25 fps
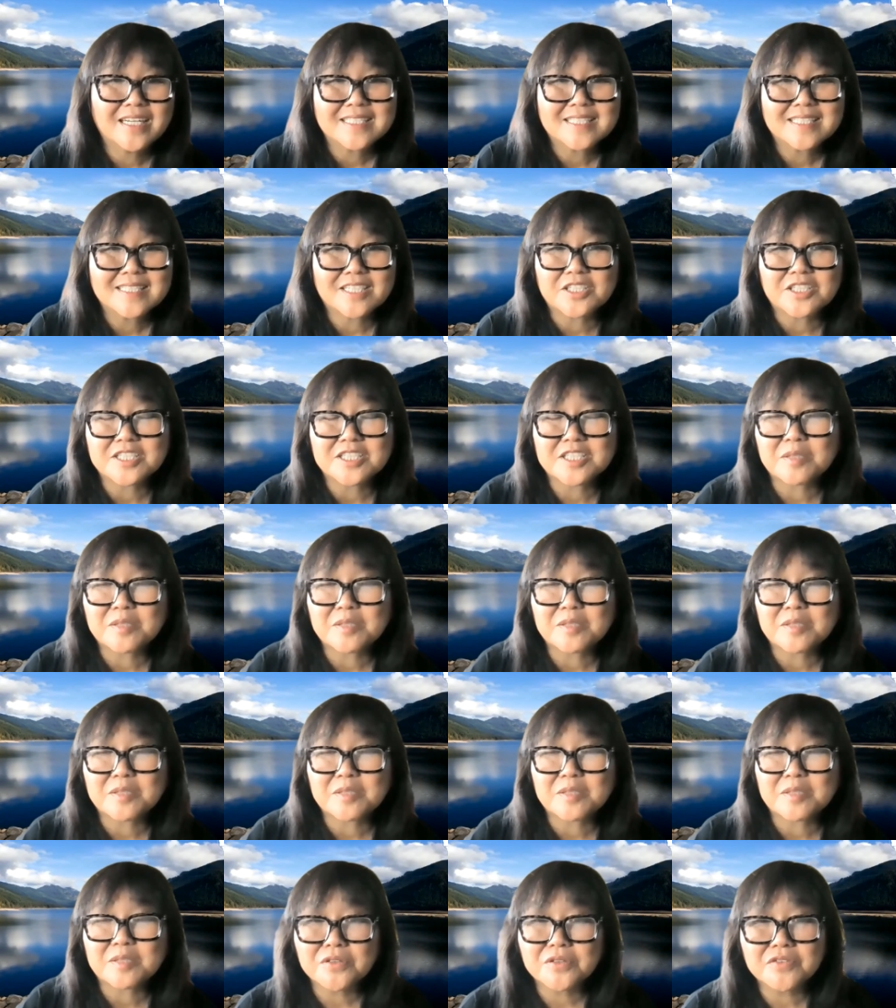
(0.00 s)
such as
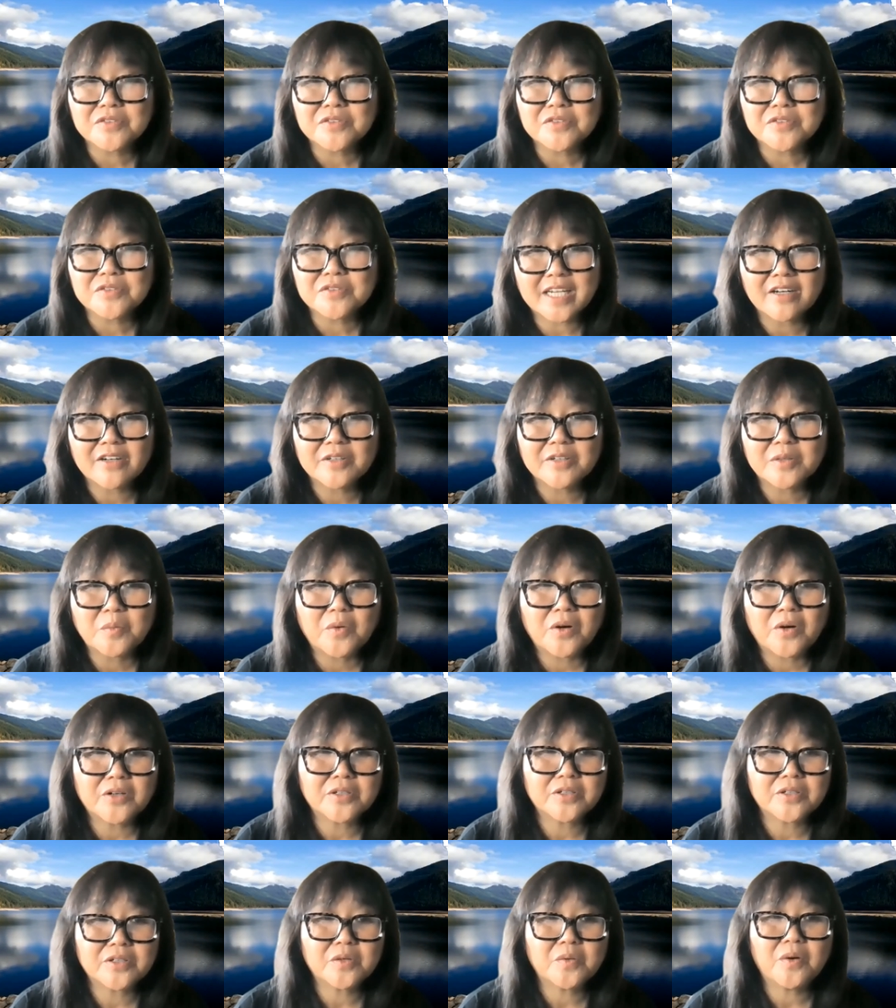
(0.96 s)
improved air and
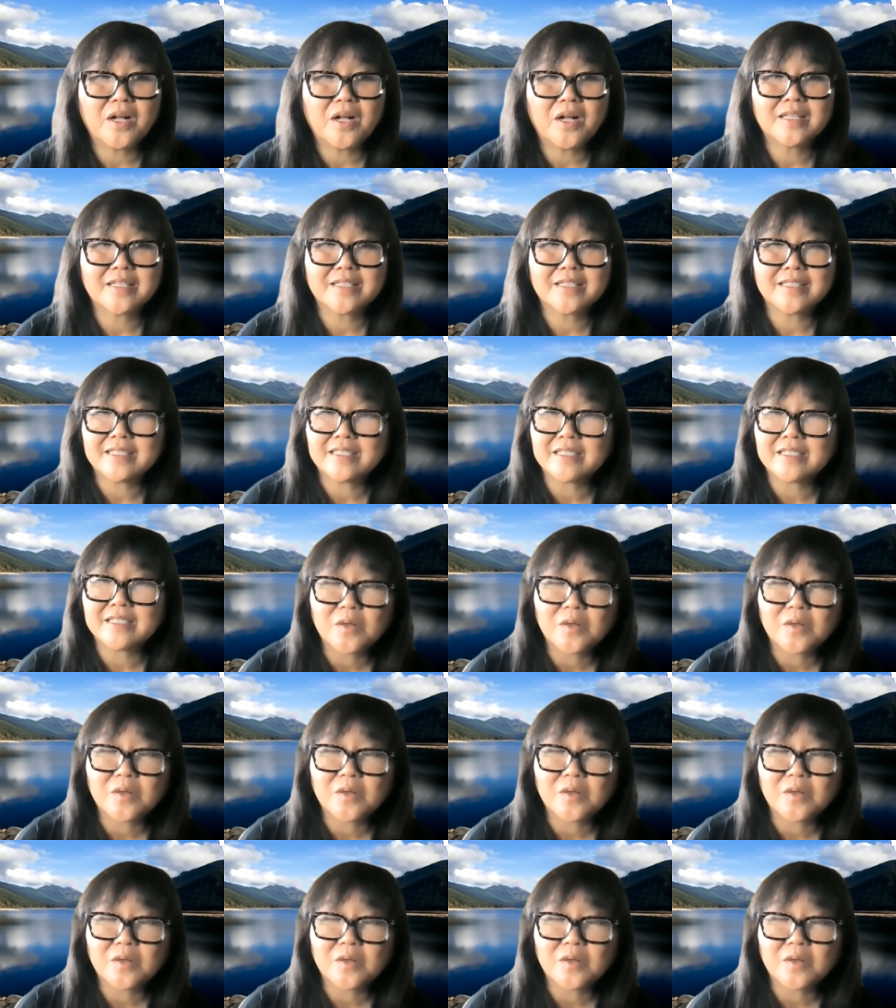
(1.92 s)
water quality and
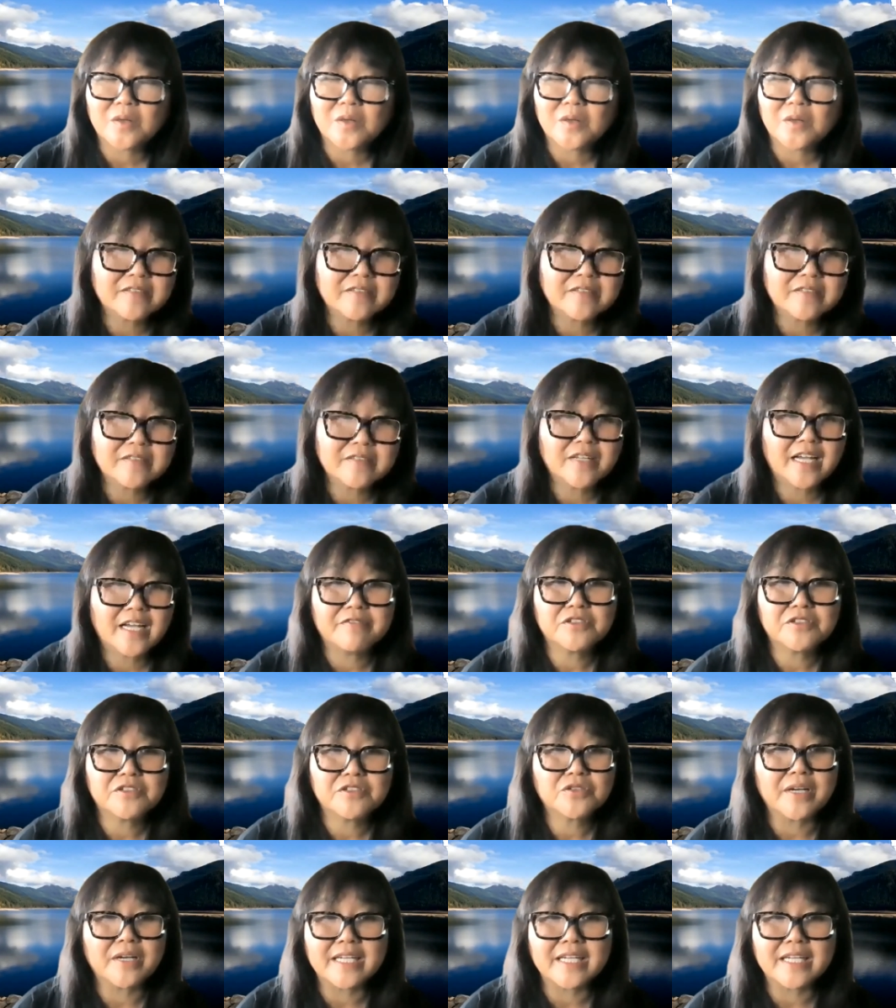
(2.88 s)
quality of
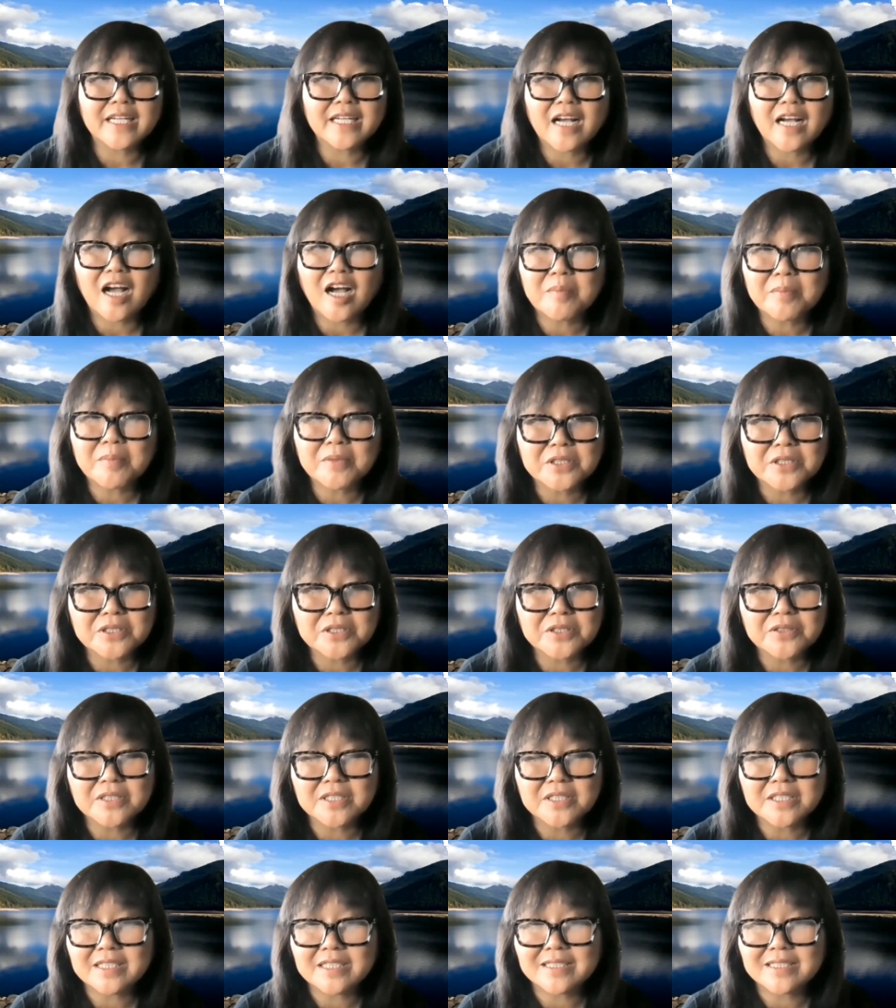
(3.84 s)
life, training
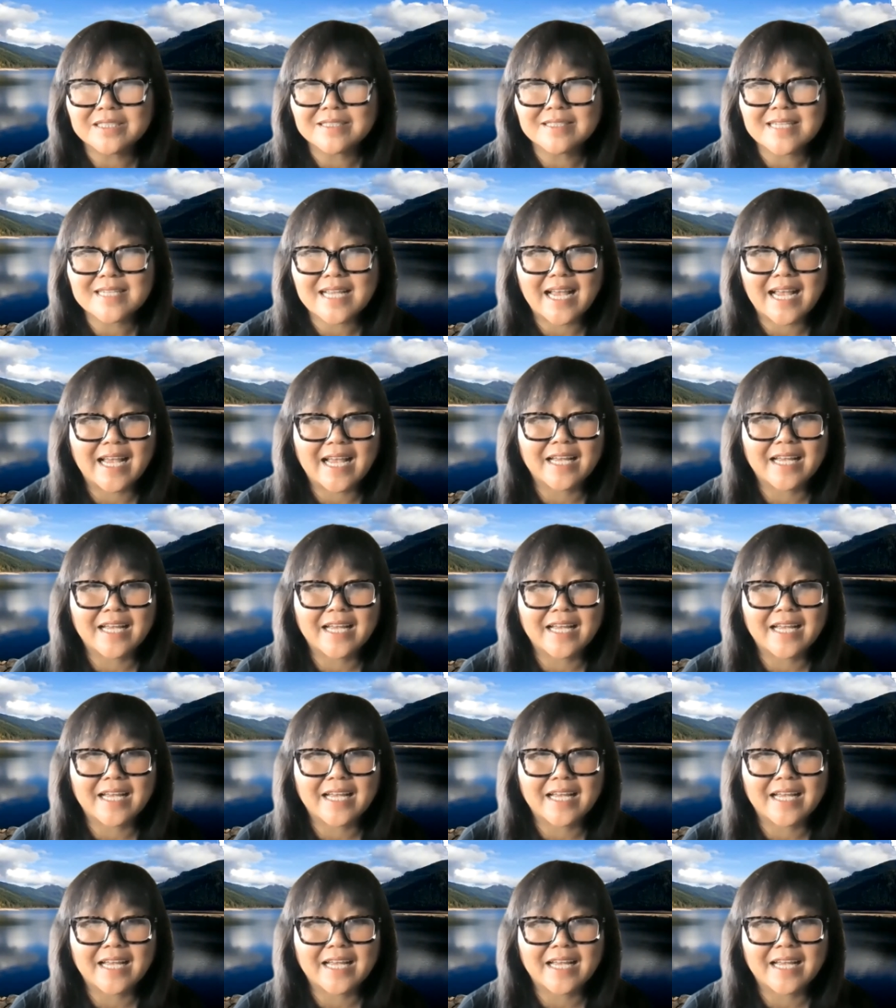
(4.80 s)
opportunities,